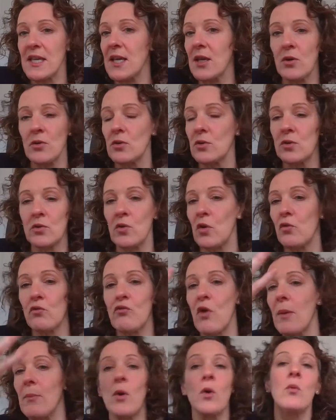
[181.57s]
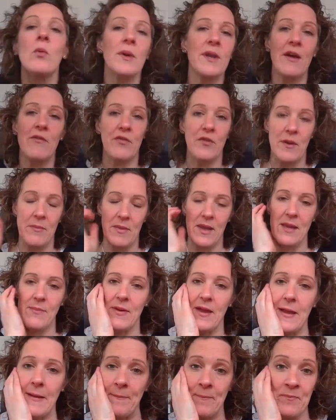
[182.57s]
or rum or whatever it may
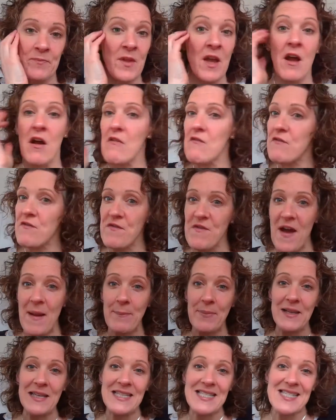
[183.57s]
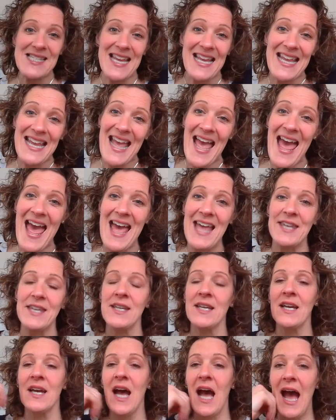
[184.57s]
be. Fabulous
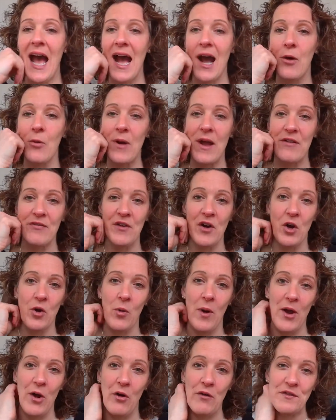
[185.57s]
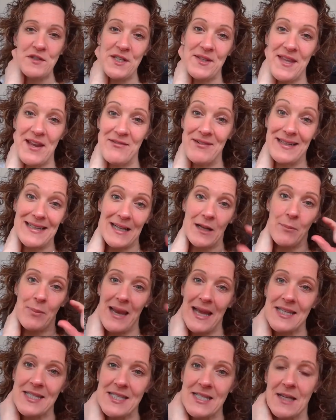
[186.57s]
again, however, quite often they're in little
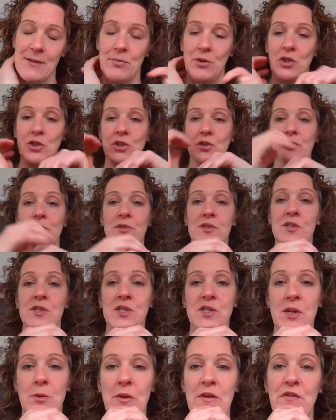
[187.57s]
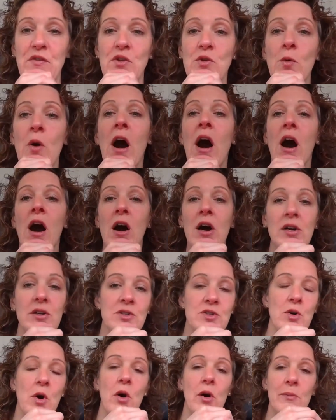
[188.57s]
plastic bottles. So if you are going
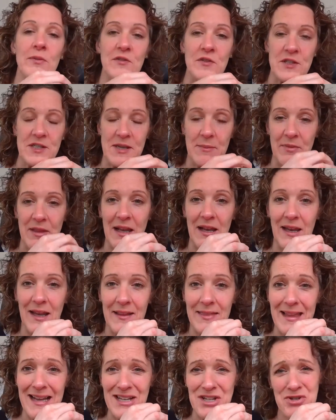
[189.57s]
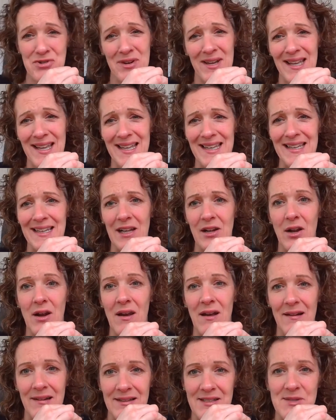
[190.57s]
to opt for something like that, try and get a little
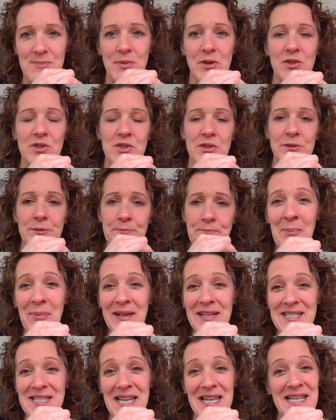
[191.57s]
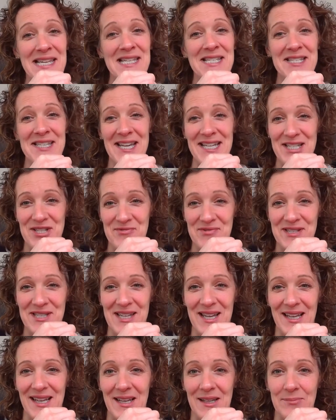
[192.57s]
glass bottle, because at least that is
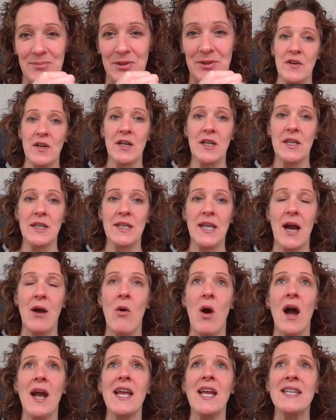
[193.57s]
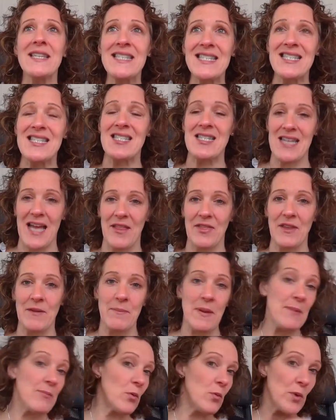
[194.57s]
recyclable. Now, I understand that
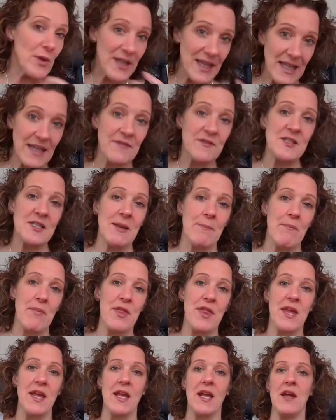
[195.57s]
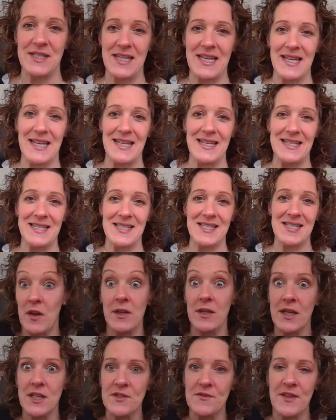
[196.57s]
people want to give something that is
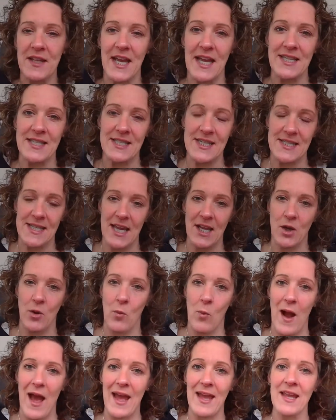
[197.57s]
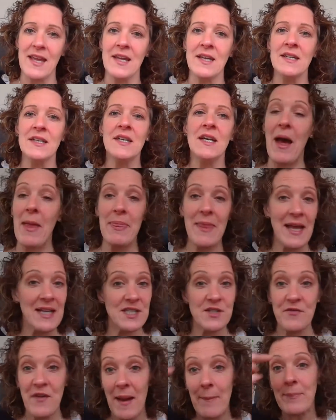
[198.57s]
nice for the guest to take away, and that's
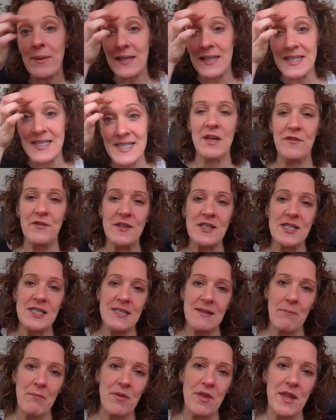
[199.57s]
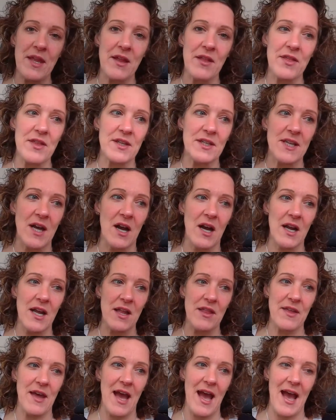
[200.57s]
fabulous. If it's something that
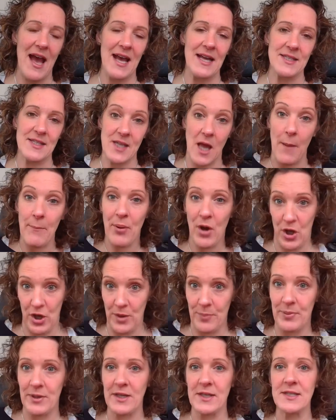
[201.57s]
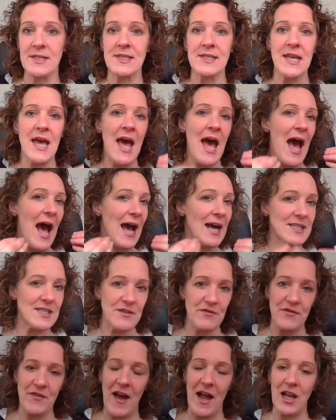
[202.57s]
either has a purpose, has a
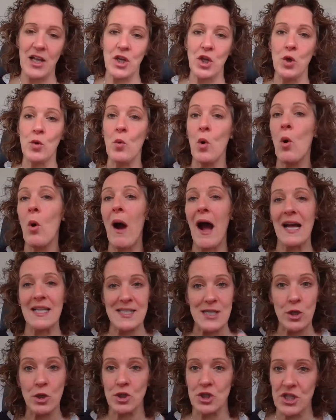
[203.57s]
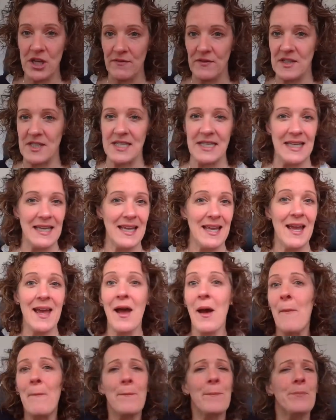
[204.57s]
value, or has longevity,
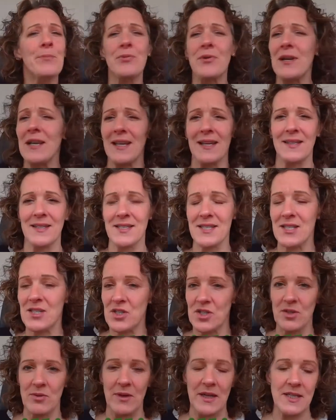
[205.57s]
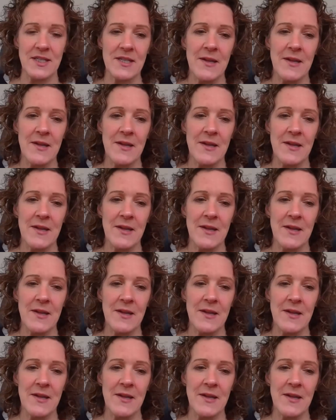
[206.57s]
brilliant, do it.